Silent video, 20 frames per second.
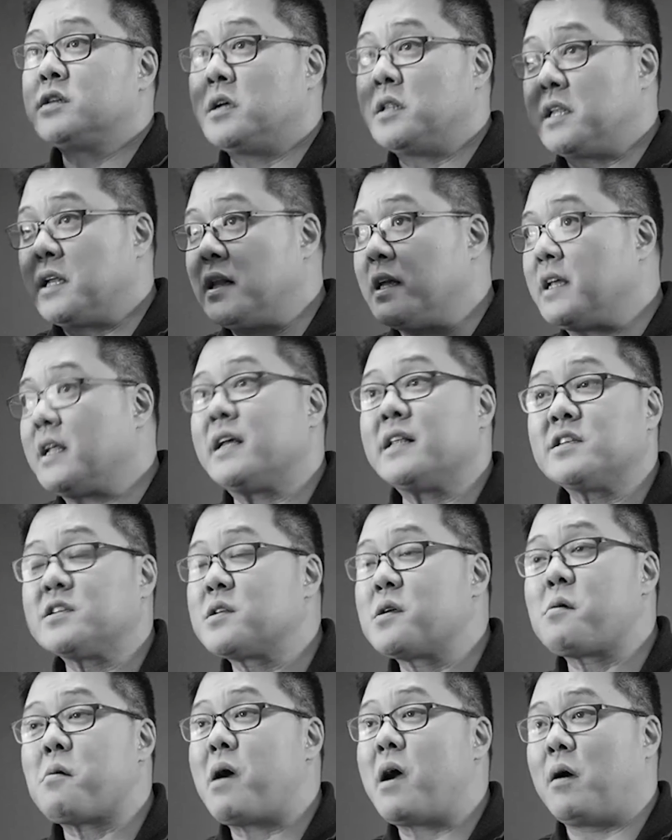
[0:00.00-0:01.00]
until it hits the
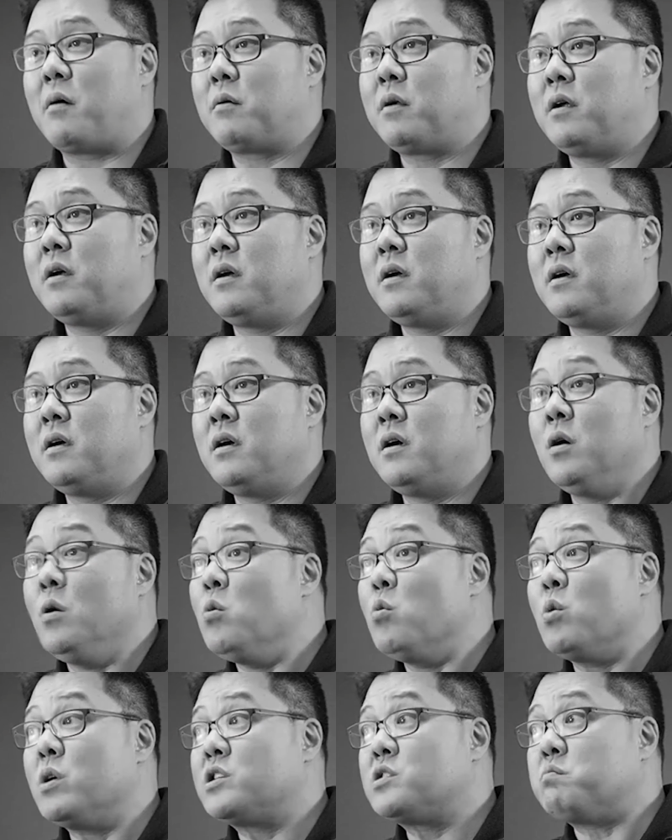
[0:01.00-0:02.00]
ground,
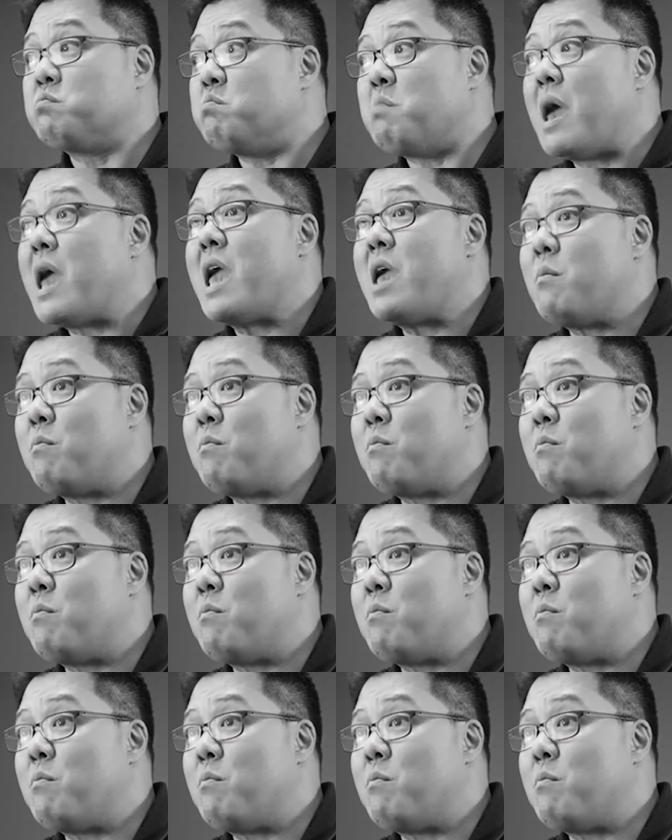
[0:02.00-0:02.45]
which may